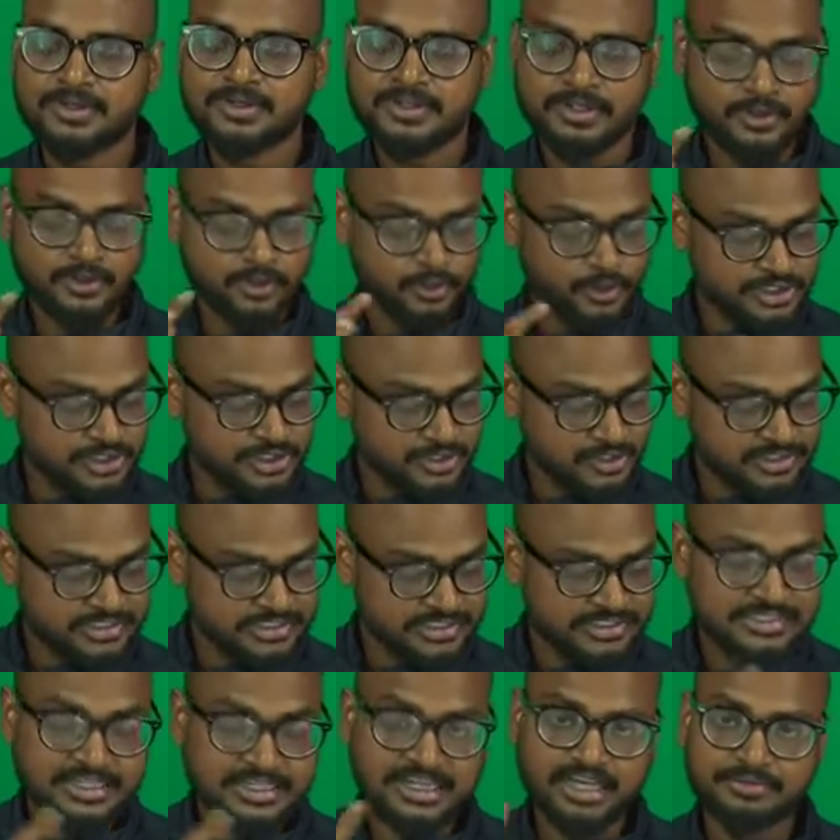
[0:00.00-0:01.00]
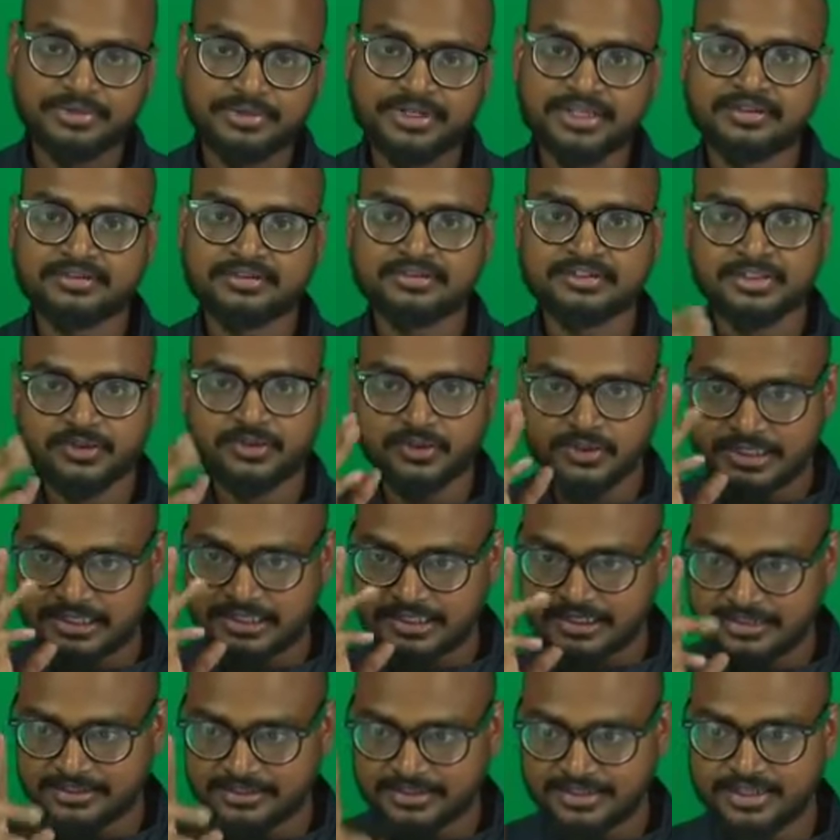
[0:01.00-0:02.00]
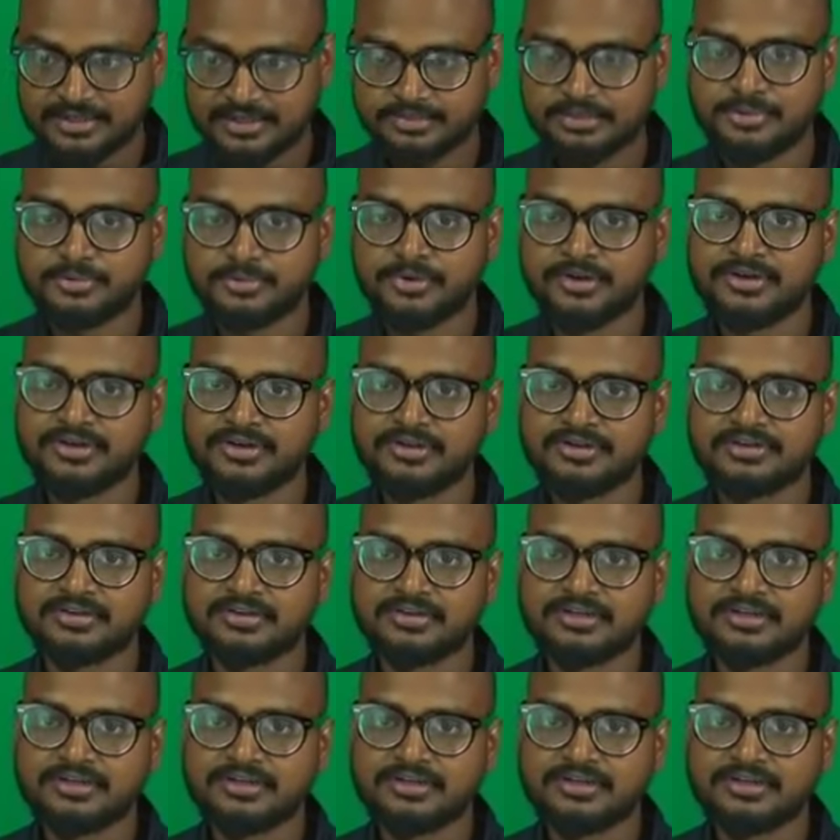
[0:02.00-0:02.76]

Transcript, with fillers: Ozonolysis is happening, so I'll cut the double bond